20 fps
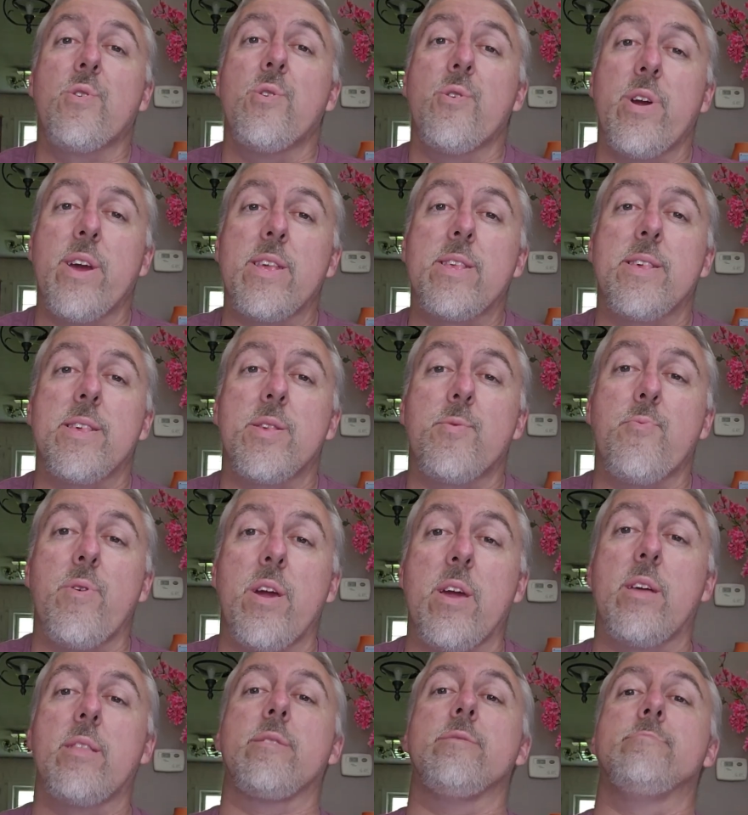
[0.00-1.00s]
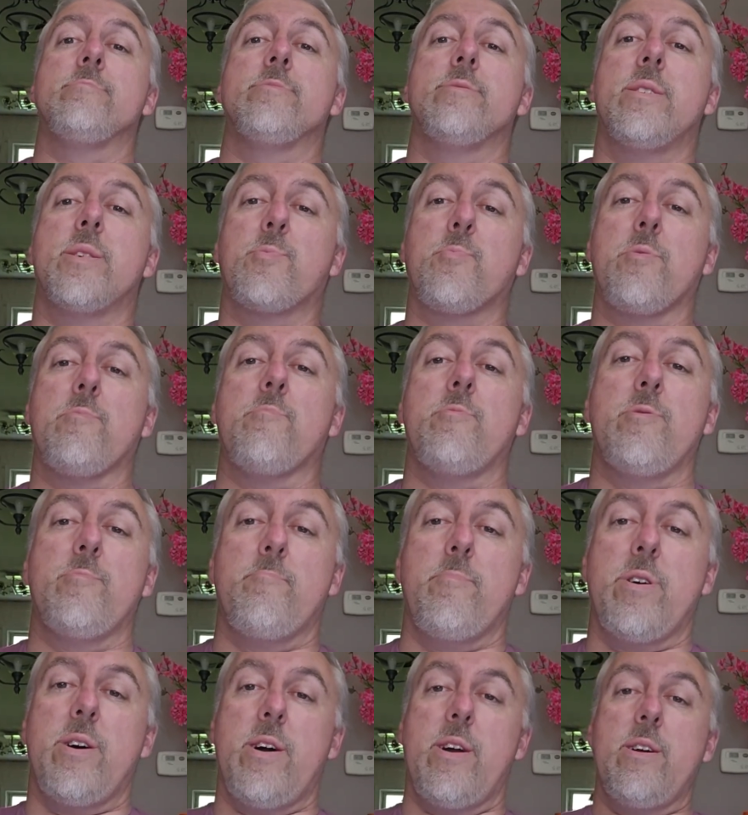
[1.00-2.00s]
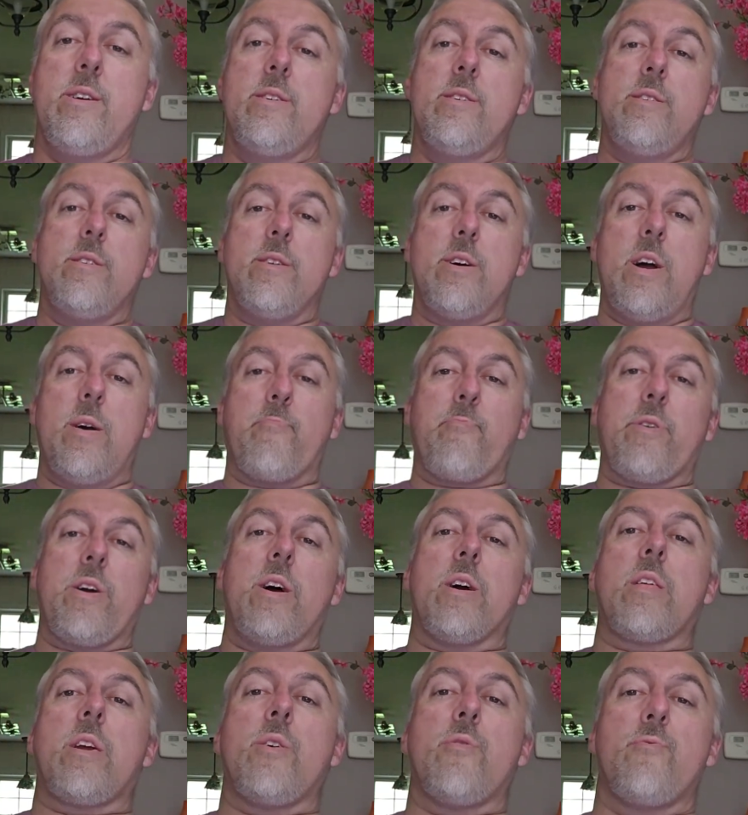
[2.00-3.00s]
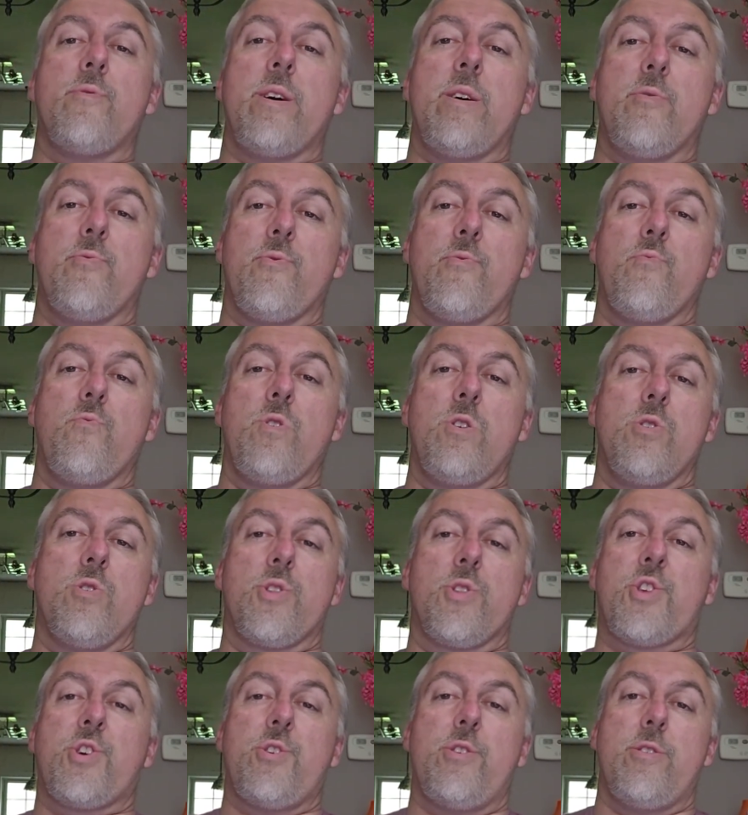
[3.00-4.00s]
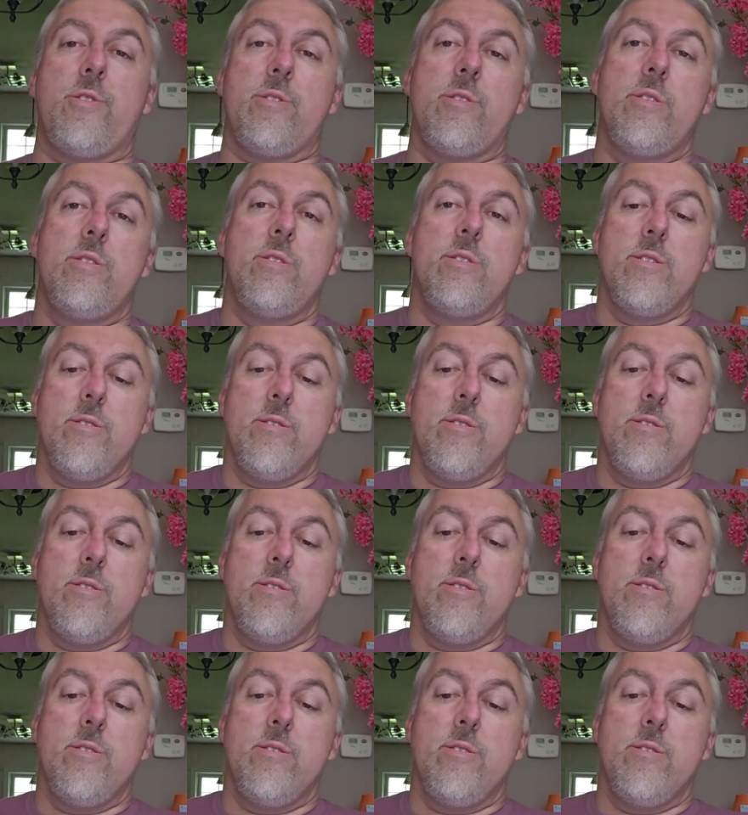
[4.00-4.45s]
cookies this week. That's why I'm wearing my Epcot Eat Around the World shirt,